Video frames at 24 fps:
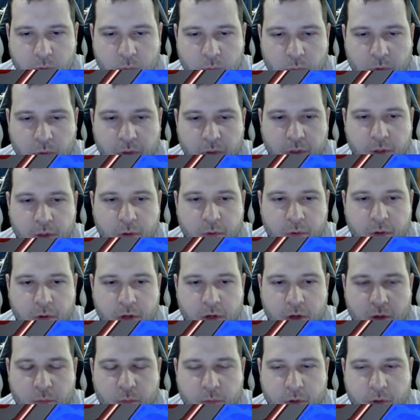We're going to go
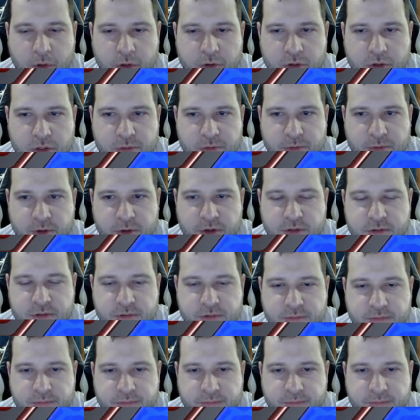here and we're going to draw some cards.